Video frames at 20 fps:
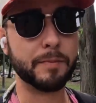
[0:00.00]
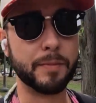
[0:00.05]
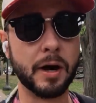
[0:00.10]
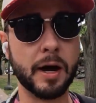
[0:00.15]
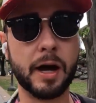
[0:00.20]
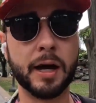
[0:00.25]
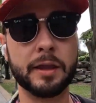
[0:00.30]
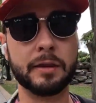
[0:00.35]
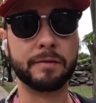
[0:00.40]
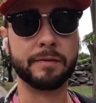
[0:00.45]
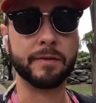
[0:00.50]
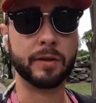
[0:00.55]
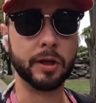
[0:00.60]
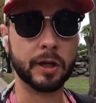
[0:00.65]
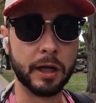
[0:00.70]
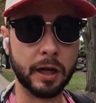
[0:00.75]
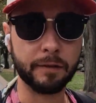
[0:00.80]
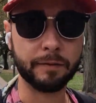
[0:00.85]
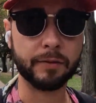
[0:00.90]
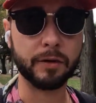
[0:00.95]
behind the
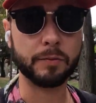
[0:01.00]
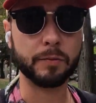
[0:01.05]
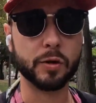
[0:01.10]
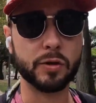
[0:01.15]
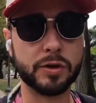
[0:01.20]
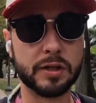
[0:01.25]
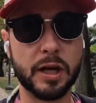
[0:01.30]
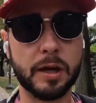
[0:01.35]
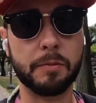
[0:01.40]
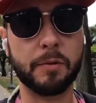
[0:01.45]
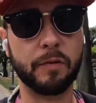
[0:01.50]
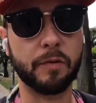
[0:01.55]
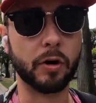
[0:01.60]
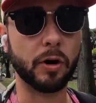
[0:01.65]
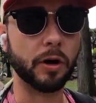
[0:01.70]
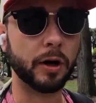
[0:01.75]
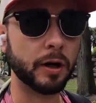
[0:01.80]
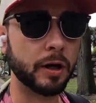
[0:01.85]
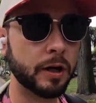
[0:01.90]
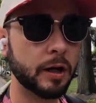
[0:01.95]
Philadelphia Museum of
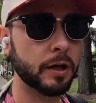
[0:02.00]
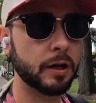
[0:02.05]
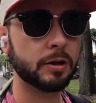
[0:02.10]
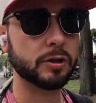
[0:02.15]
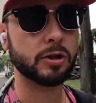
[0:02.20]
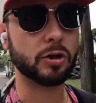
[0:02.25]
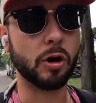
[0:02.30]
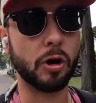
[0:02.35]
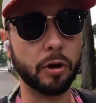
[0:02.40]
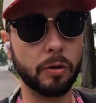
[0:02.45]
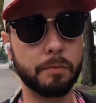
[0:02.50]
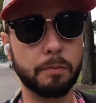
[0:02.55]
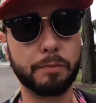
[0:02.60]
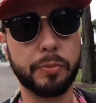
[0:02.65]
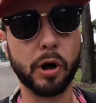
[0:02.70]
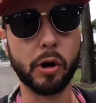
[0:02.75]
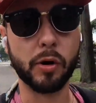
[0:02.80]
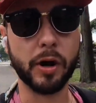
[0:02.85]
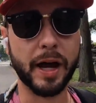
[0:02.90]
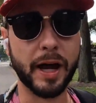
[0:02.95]
Art. It's called
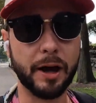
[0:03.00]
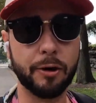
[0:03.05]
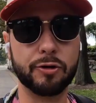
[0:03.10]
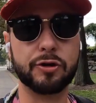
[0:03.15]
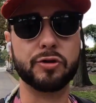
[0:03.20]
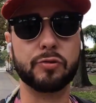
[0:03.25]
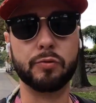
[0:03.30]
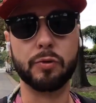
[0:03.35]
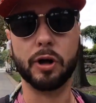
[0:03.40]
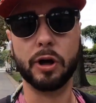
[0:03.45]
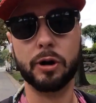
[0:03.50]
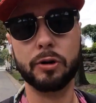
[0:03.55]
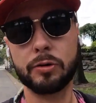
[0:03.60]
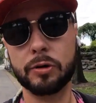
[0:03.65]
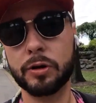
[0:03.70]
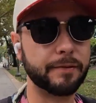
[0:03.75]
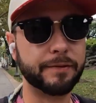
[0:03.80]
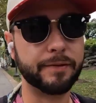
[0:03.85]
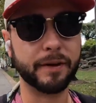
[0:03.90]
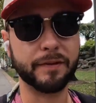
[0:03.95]
Boathouse Row.
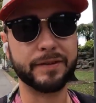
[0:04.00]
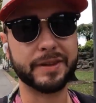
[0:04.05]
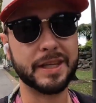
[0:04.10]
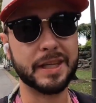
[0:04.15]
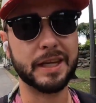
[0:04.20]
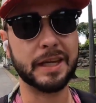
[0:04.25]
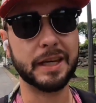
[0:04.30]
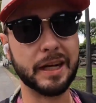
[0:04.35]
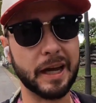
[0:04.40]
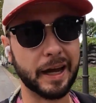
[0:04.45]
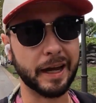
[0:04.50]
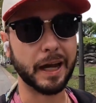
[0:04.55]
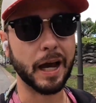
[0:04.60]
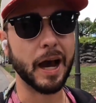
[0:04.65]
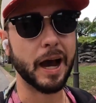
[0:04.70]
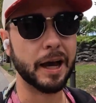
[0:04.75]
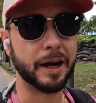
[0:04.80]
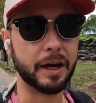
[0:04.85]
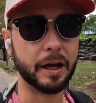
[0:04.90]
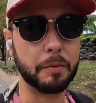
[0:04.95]
15
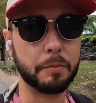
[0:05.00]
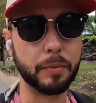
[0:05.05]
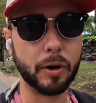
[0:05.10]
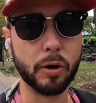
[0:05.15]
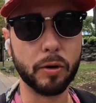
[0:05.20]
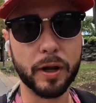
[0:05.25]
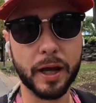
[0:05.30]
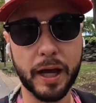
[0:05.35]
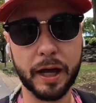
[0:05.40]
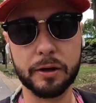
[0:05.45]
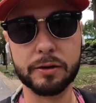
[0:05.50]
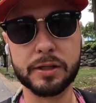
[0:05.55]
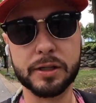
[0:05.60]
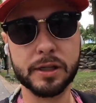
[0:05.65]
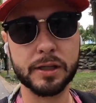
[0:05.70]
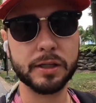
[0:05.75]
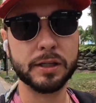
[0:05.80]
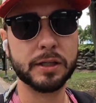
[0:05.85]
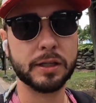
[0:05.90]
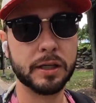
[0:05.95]
iconic
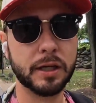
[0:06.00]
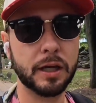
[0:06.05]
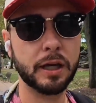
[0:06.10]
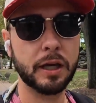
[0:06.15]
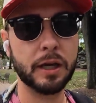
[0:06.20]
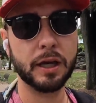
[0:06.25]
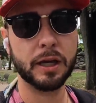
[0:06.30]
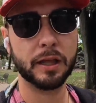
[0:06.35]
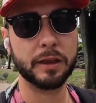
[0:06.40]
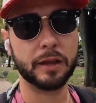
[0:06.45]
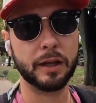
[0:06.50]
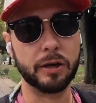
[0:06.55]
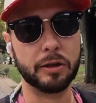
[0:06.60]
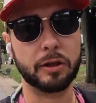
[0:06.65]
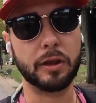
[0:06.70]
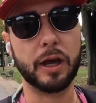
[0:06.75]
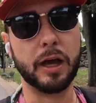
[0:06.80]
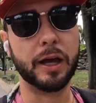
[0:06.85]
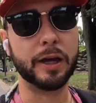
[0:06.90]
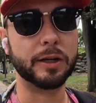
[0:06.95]
boathouses that are
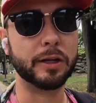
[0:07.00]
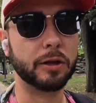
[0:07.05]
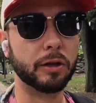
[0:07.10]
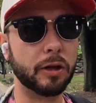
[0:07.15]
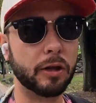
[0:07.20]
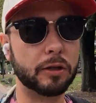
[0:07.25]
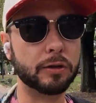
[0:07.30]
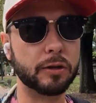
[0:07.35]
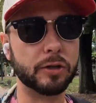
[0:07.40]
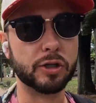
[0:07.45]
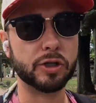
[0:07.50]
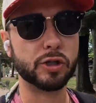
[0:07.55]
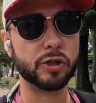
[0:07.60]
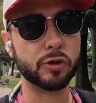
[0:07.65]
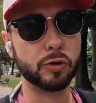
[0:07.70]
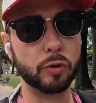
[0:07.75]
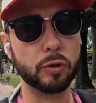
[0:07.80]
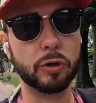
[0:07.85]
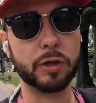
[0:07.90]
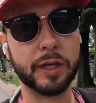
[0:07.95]
lined along the
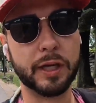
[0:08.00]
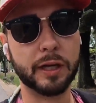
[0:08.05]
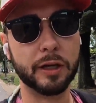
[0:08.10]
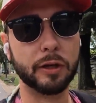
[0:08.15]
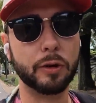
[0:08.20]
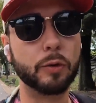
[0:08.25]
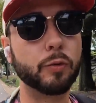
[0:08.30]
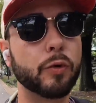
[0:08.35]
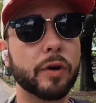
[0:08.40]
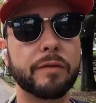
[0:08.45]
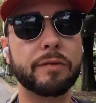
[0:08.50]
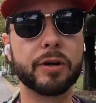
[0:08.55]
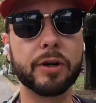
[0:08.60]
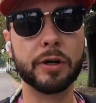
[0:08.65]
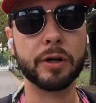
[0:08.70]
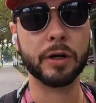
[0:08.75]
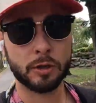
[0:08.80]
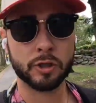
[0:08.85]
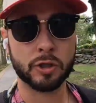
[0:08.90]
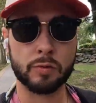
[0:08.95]
Schuylkill
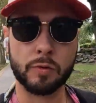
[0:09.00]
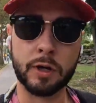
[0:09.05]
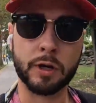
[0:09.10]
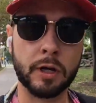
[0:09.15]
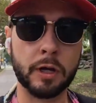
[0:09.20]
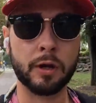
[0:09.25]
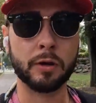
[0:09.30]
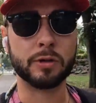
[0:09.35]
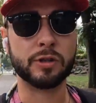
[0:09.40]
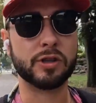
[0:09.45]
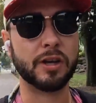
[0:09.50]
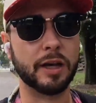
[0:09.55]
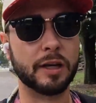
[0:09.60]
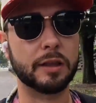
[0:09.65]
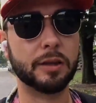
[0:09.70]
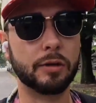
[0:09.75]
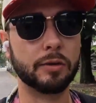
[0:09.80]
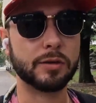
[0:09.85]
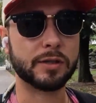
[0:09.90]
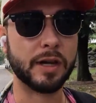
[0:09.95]
River. So we're gonna go check
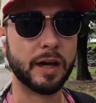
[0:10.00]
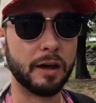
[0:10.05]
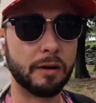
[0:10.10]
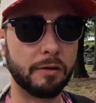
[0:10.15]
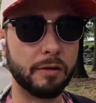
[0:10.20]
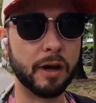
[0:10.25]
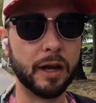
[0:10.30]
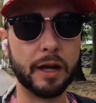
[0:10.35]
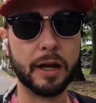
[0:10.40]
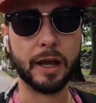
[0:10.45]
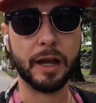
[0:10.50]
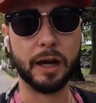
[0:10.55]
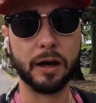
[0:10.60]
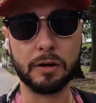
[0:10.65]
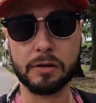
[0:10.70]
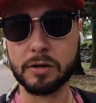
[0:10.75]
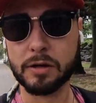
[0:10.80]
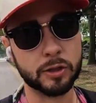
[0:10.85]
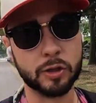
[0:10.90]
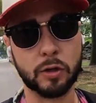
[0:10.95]
those out right
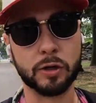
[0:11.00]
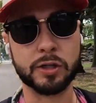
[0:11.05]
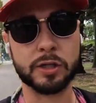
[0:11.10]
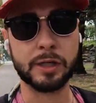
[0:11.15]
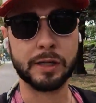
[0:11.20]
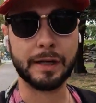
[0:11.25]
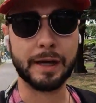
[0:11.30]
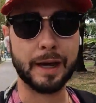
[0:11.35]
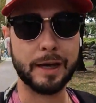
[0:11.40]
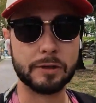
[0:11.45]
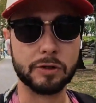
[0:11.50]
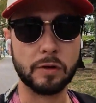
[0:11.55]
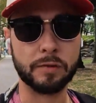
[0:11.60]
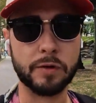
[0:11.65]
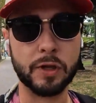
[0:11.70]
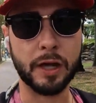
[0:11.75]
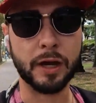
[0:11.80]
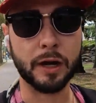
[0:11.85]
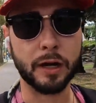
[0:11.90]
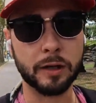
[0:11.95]
now. So I'll see you guys over
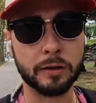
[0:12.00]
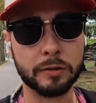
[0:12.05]
there.